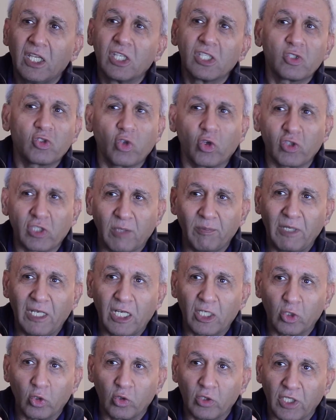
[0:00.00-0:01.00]
So
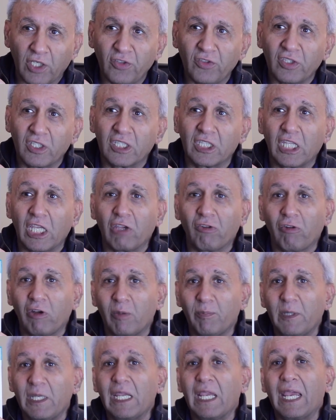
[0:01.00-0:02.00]
similar to this, there
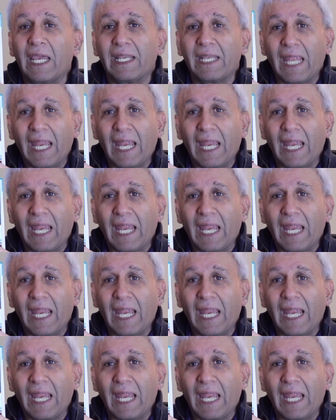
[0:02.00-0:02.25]
will be an